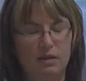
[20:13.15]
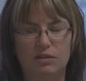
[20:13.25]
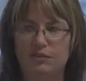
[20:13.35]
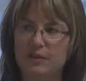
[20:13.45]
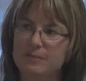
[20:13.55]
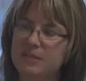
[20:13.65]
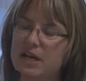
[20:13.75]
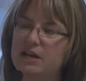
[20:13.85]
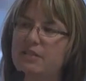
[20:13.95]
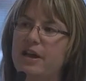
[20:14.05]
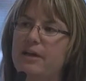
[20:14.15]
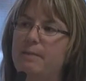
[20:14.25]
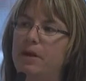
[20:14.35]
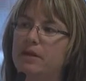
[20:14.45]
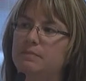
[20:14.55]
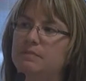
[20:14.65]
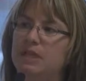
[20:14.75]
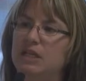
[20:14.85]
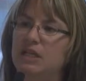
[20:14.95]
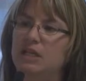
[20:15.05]
The flip side of that might
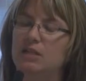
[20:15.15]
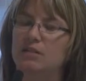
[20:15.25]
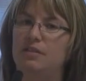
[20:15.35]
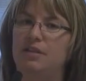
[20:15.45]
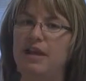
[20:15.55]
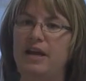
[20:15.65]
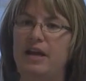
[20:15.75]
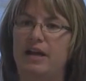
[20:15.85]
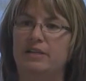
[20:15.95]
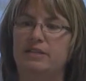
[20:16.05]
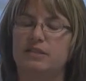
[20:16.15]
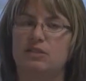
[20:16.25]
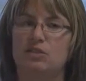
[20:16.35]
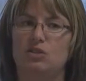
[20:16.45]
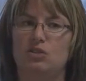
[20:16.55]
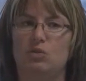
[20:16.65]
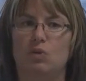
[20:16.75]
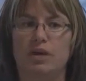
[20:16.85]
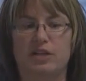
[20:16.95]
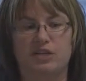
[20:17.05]
be that
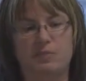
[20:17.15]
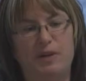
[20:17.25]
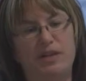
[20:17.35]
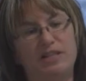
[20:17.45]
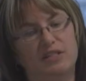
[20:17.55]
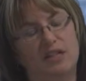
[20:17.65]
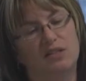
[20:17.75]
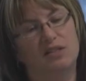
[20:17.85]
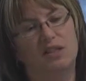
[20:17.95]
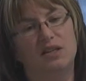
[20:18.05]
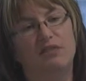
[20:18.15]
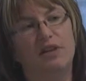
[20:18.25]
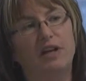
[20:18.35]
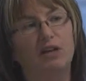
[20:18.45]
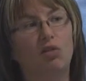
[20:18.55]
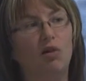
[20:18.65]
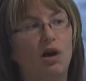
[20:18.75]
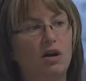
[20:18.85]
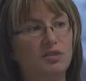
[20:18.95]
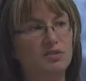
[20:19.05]
you're experiencing significant
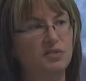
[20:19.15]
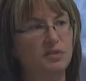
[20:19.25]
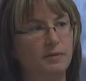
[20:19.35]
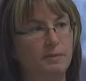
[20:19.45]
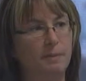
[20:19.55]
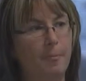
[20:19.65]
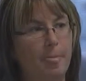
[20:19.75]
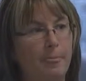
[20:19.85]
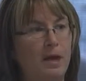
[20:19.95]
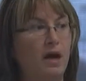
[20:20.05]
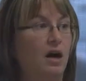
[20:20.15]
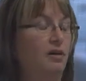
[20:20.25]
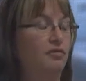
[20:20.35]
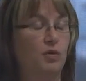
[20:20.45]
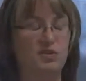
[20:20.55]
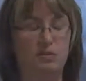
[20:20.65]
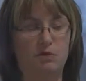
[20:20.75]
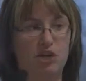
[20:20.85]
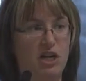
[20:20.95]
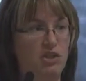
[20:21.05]
loss for some
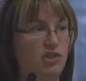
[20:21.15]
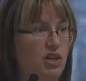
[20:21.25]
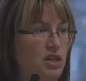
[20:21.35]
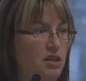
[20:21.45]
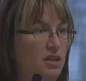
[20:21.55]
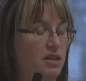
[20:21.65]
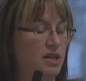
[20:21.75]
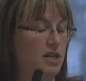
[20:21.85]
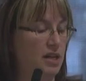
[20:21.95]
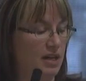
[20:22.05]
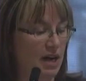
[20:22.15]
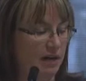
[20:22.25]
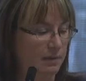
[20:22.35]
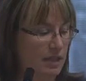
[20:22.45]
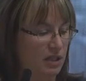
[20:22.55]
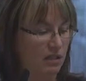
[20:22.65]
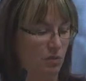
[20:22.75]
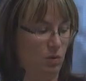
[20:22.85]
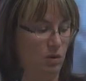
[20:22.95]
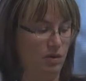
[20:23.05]
change in the economy
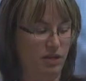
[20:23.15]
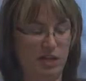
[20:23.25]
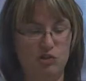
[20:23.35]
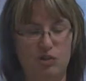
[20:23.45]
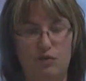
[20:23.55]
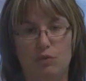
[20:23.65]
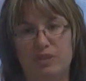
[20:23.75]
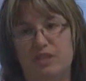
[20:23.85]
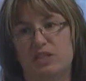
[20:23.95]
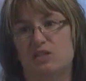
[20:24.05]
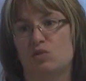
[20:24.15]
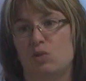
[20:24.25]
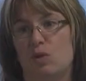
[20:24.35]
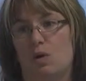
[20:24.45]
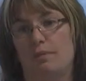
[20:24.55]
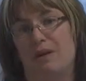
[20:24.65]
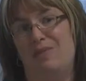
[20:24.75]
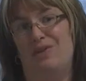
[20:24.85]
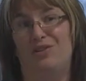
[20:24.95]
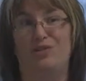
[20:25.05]
or the nature of your business, or
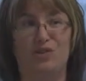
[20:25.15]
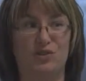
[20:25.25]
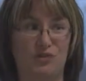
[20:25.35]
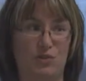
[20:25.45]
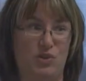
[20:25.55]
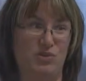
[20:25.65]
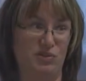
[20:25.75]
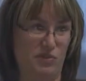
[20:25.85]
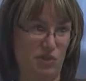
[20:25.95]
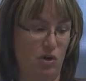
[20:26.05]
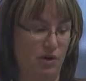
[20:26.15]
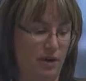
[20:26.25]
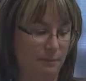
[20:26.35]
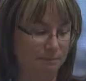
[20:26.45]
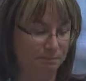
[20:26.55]
maybe you're in the first few years of startup.